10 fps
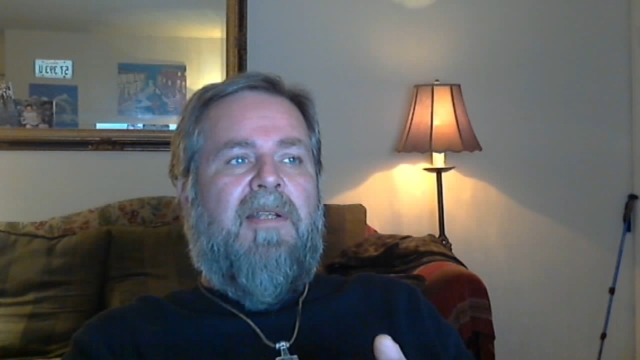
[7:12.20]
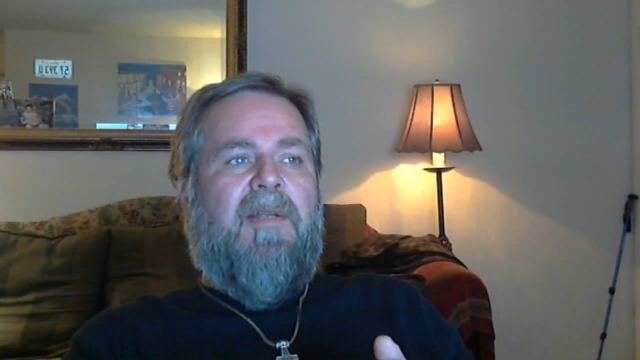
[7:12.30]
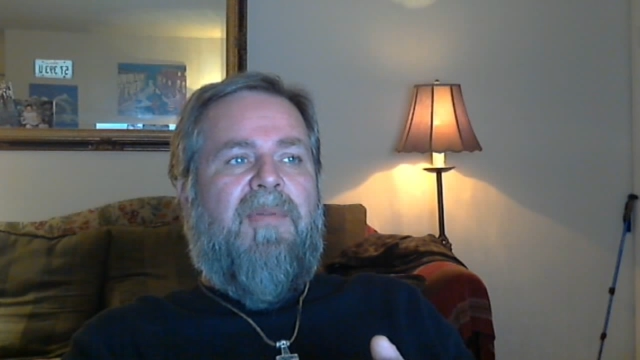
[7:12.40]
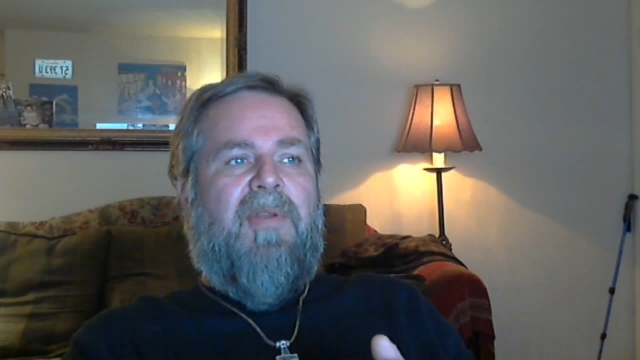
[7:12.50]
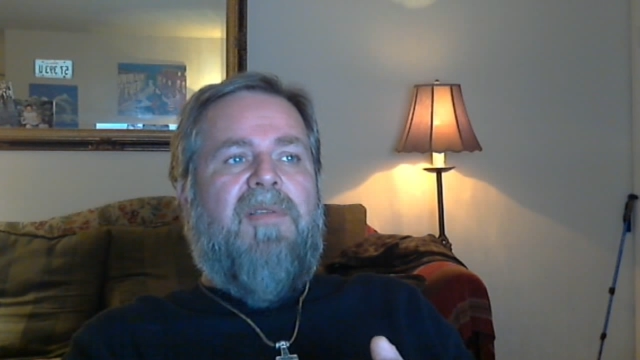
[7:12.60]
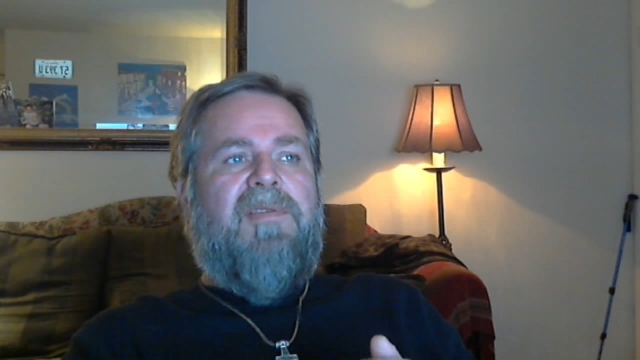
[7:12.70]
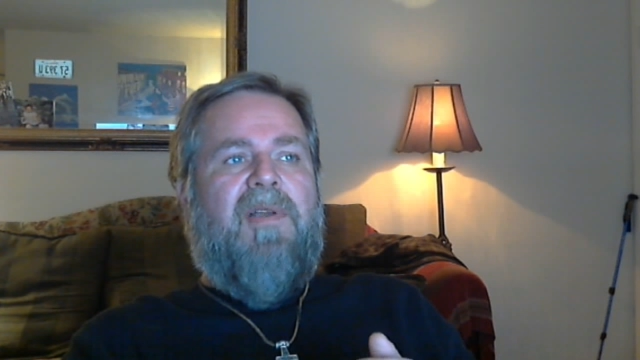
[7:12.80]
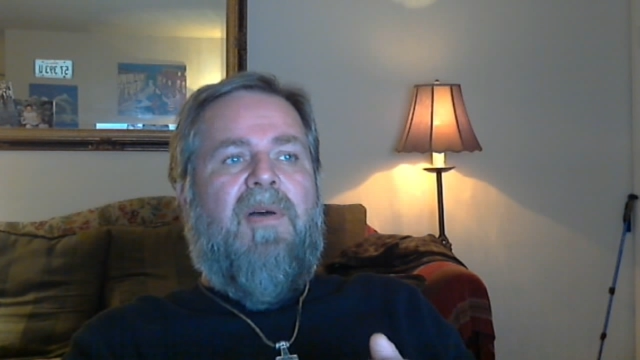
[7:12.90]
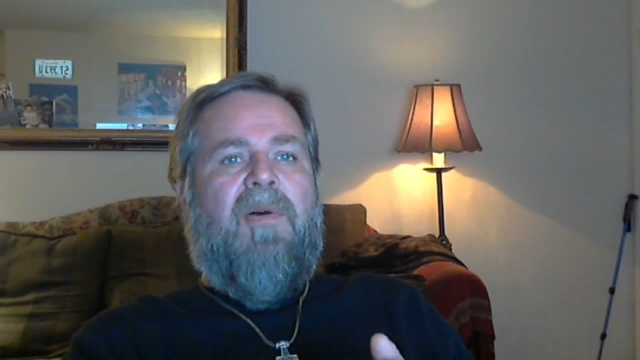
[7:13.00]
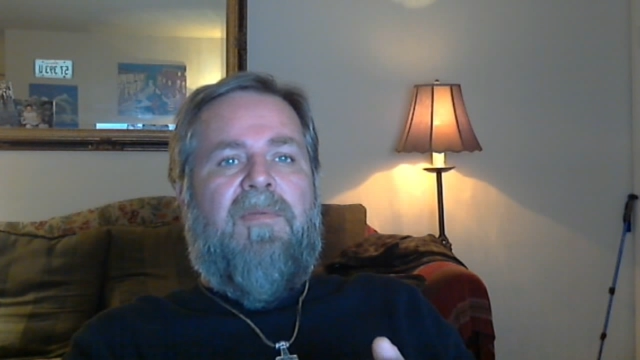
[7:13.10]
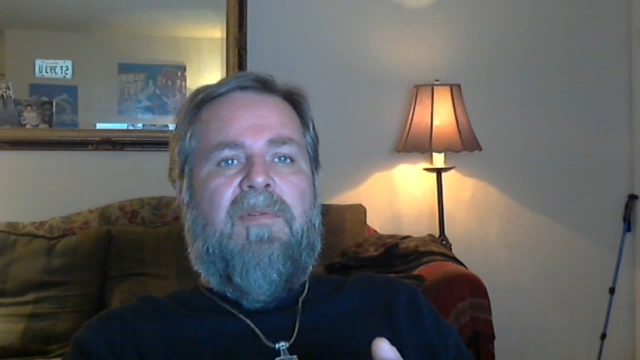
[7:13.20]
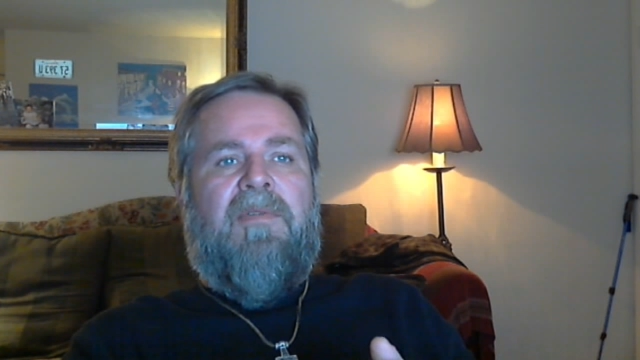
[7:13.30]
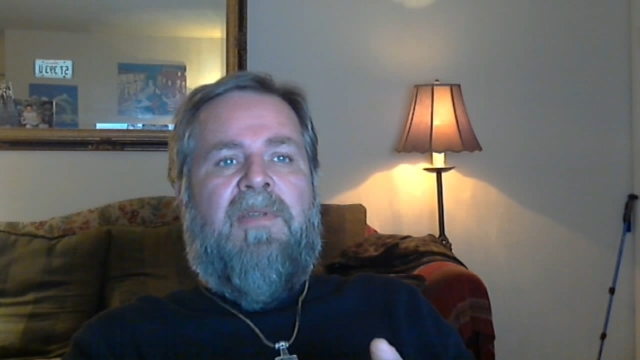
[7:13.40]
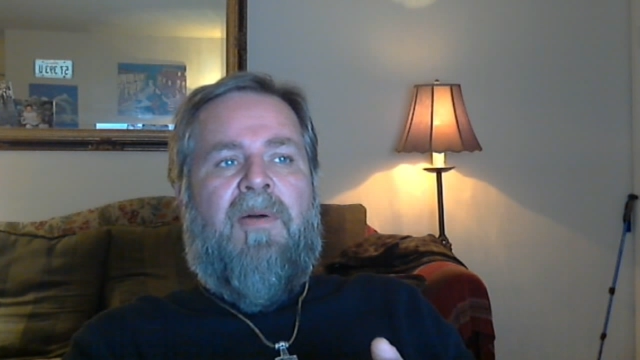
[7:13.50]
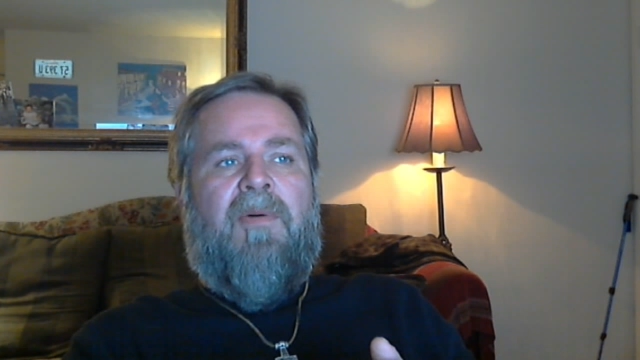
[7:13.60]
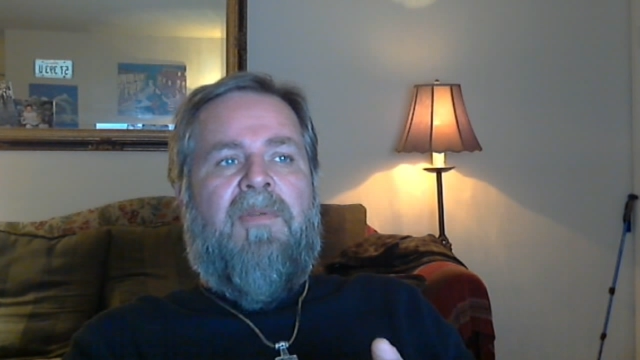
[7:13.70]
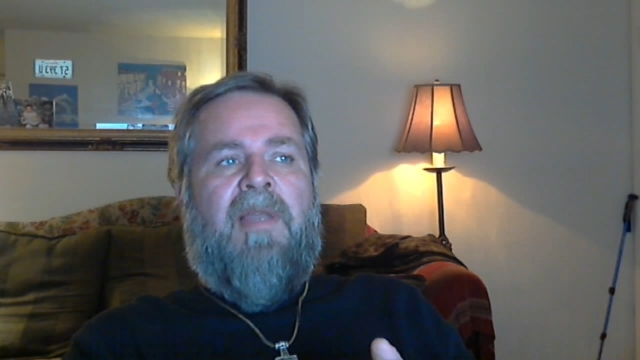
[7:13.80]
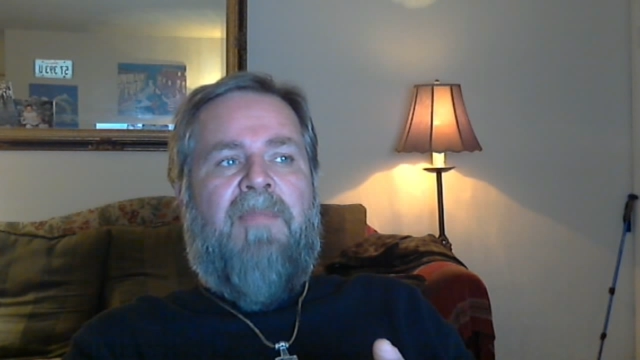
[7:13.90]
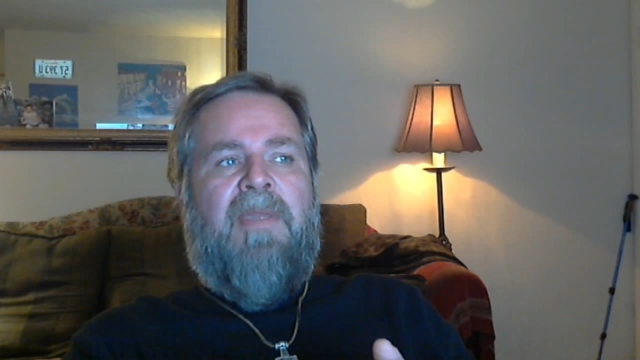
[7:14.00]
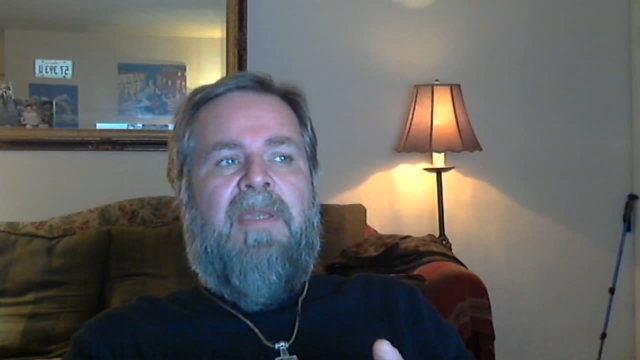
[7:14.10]
But also, you know,
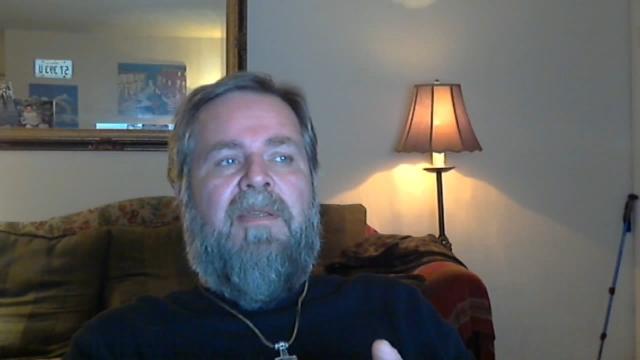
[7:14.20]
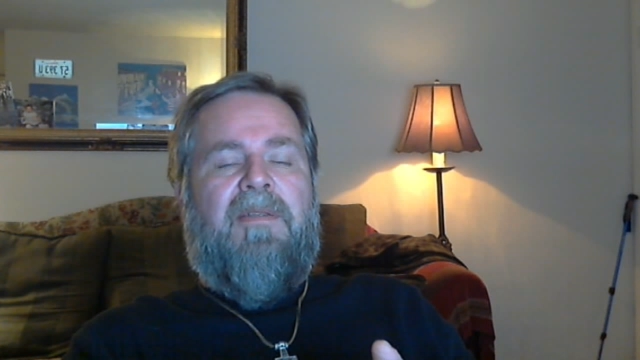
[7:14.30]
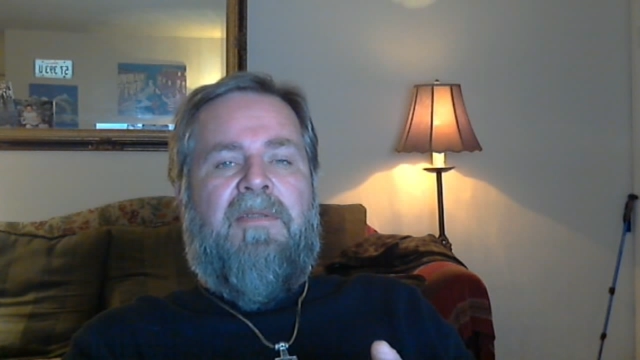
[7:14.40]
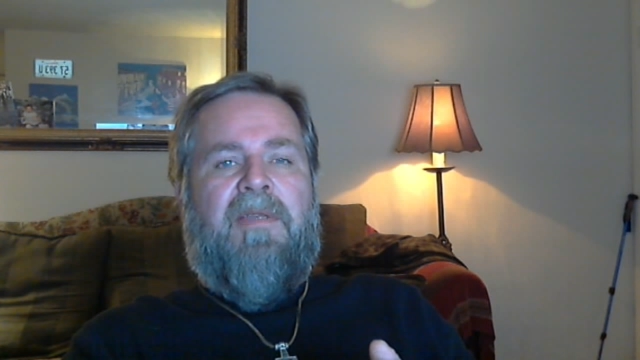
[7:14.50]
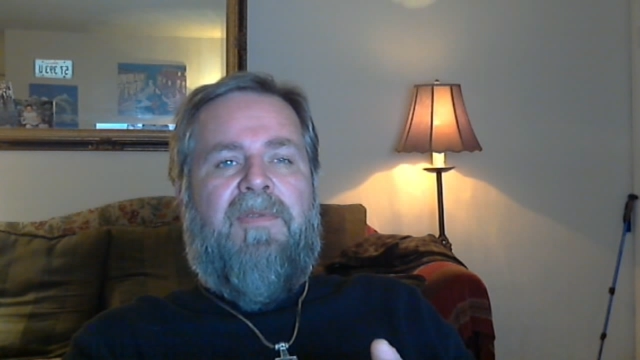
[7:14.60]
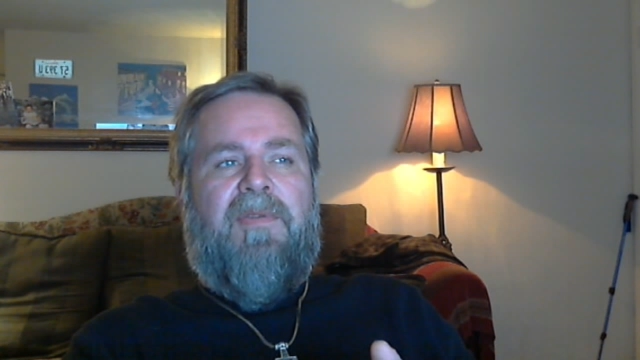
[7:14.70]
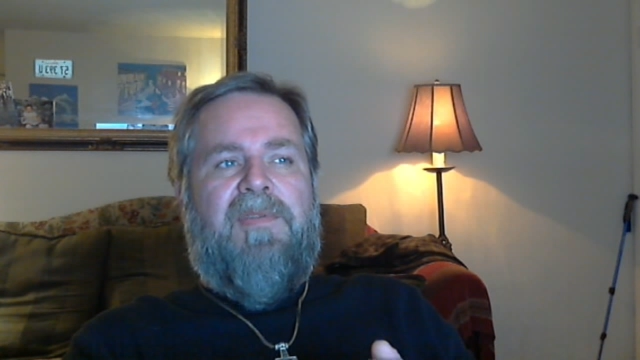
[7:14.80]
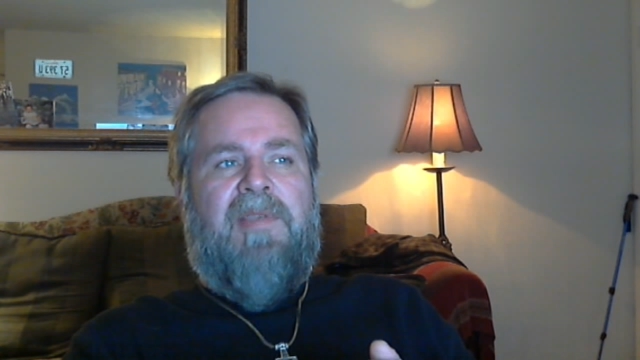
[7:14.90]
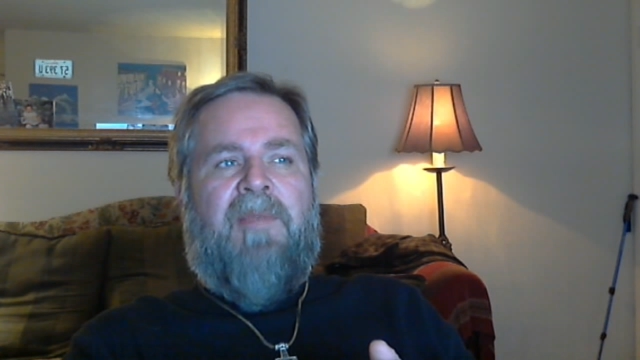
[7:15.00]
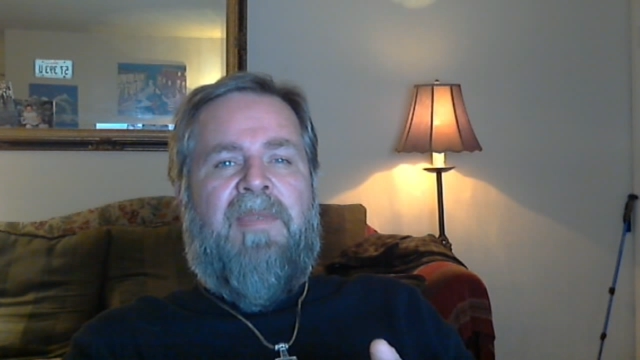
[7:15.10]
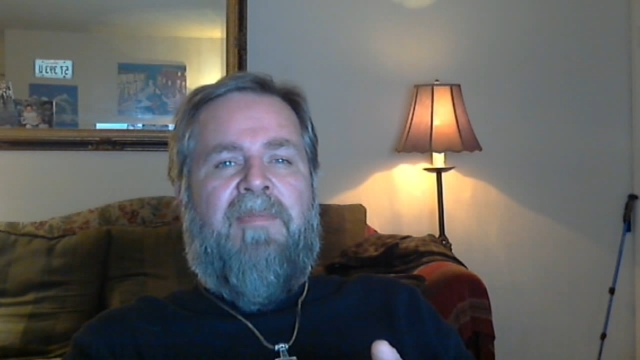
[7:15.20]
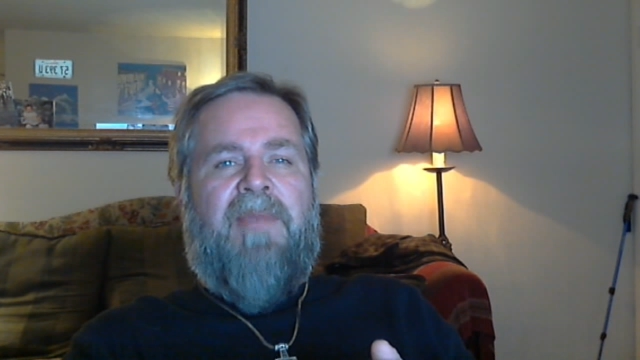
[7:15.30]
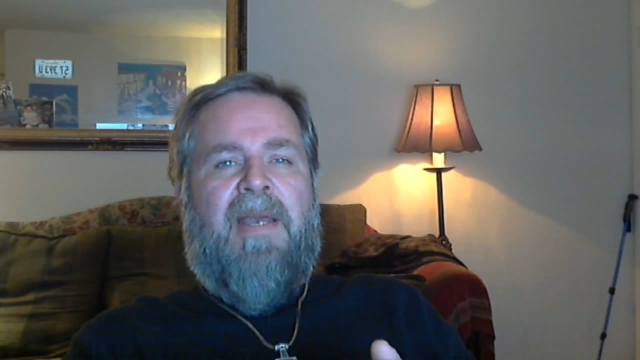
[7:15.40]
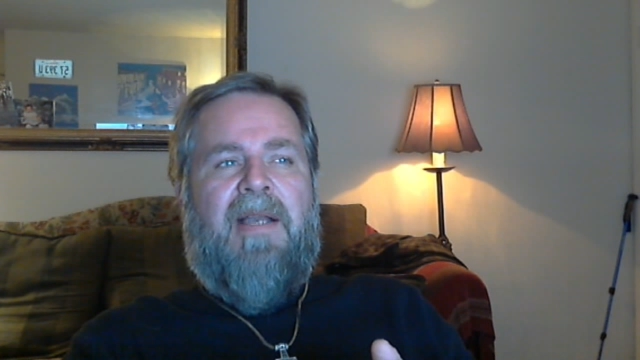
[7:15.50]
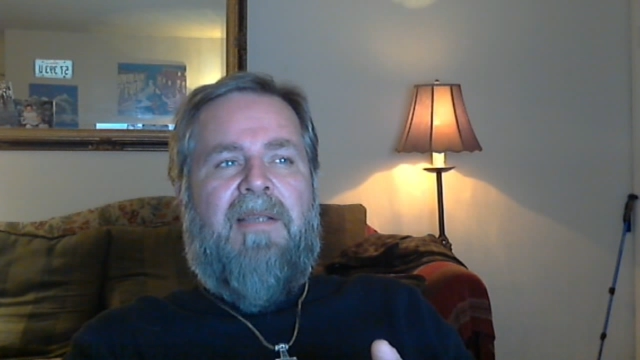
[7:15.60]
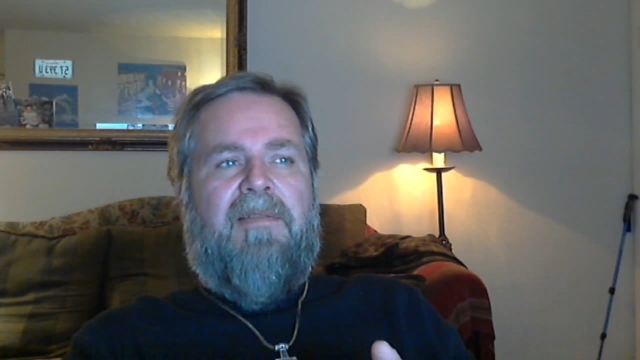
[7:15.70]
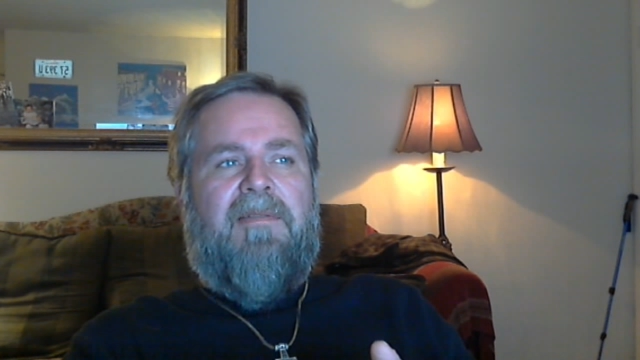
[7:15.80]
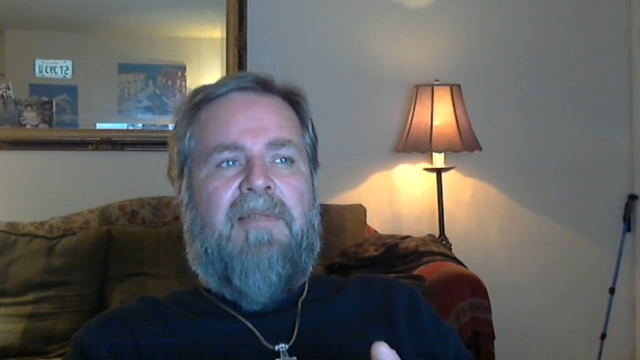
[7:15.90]
let me give you something back